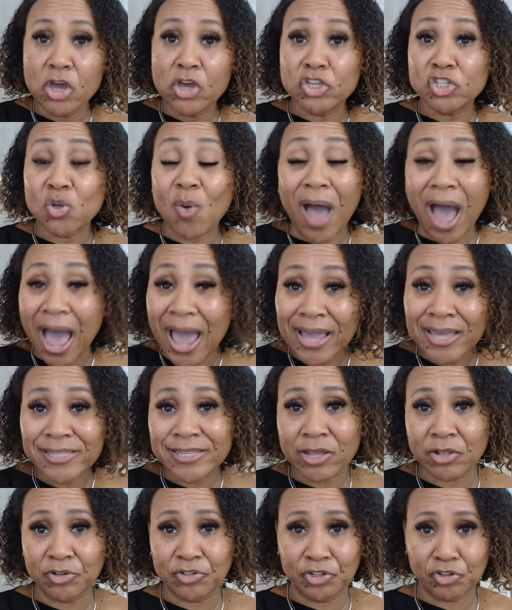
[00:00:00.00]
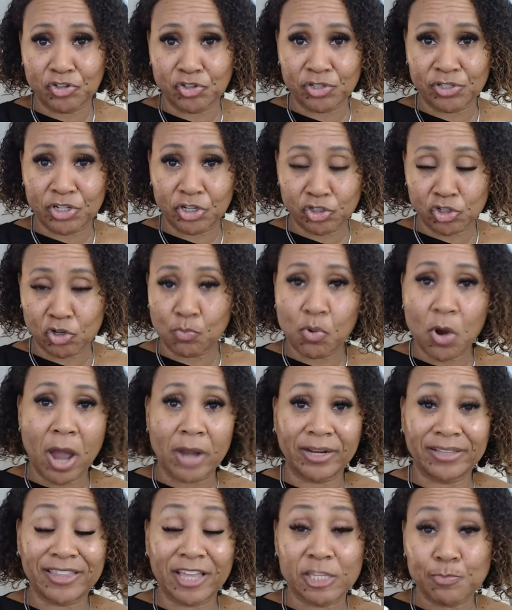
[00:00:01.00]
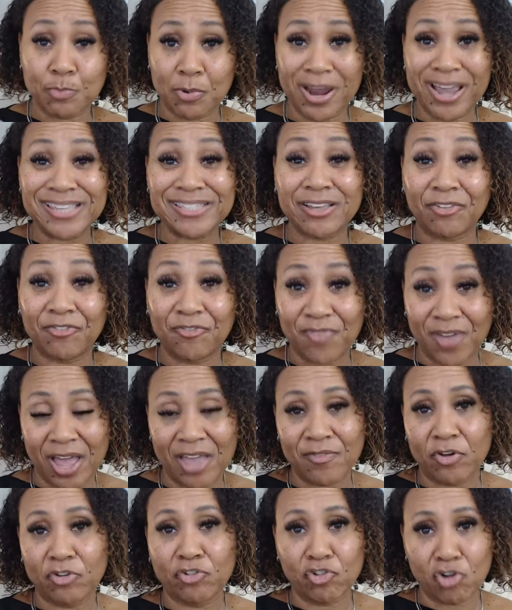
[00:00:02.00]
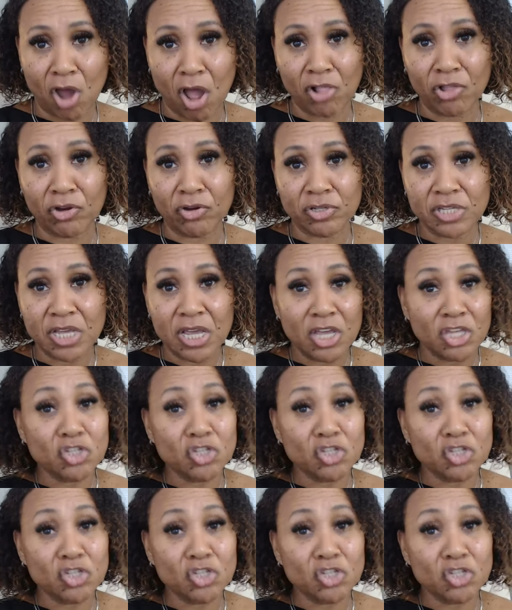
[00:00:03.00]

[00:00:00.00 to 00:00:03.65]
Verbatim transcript: So I sell a digital product that's priced at five hundred dollars.